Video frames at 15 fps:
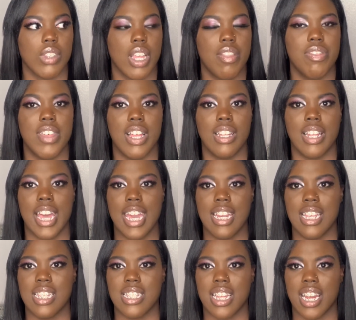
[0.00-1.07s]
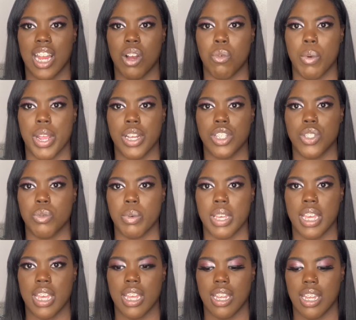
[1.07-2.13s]
The ladies that I worked
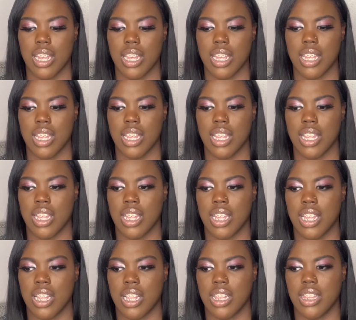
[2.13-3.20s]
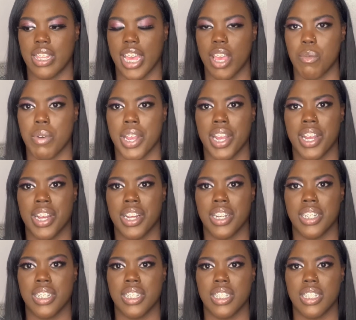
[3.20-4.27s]
with, they
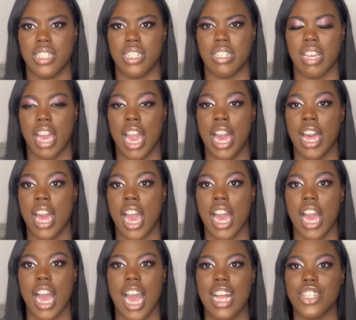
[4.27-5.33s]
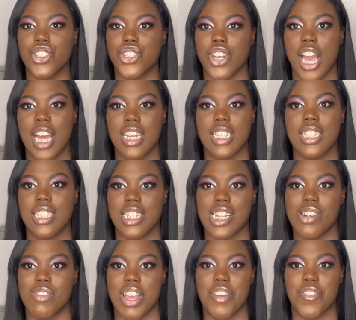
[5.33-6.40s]
were, I tried to steer
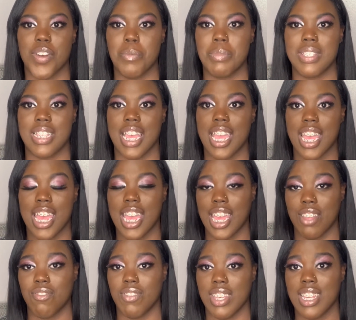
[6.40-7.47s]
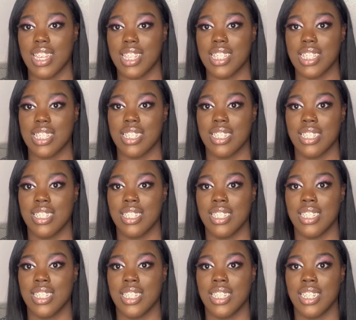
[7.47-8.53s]
away from saying envious
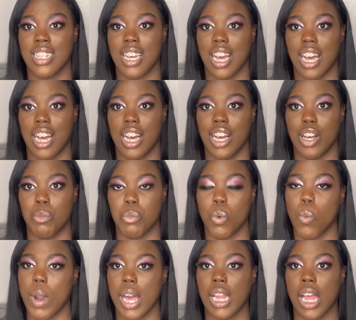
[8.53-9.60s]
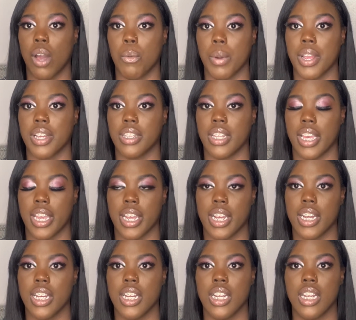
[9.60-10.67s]
while I worked there,